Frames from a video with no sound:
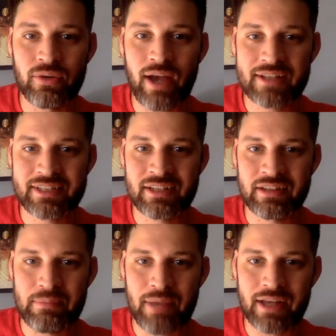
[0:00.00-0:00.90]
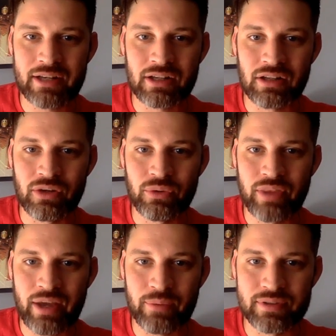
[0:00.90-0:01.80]
and you accidentally made a
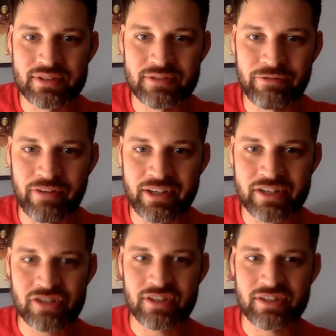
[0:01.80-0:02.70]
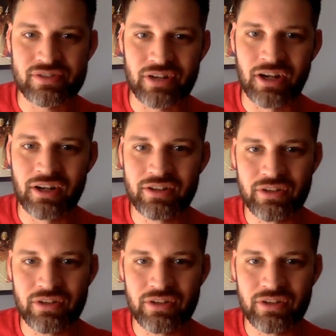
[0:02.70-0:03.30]
clone that was freakishly strong,